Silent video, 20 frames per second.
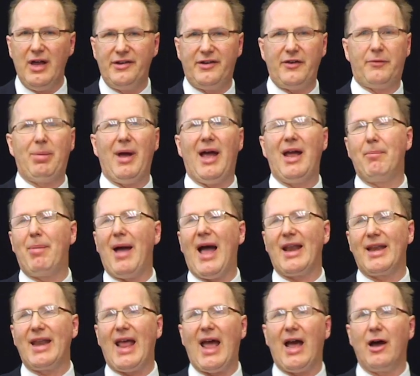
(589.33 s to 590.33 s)
Just pay it
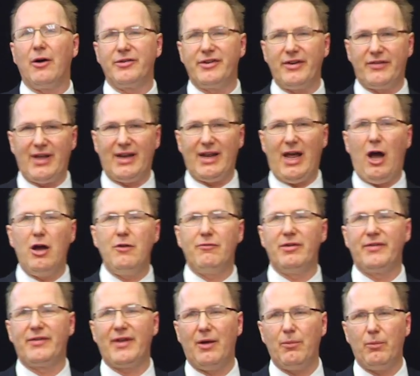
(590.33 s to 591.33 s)
back now. Just get it over
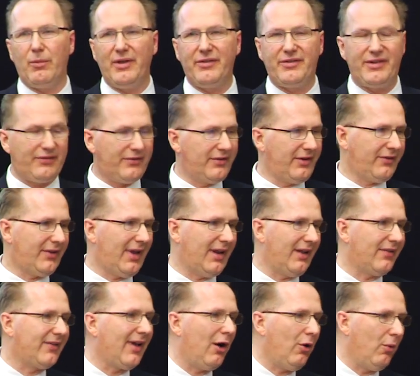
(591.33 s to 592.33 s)
and done with. Just get
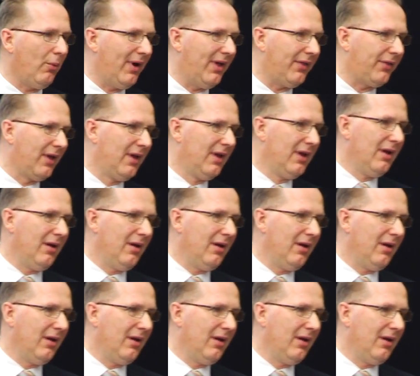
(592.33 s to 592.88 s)
it dealt with.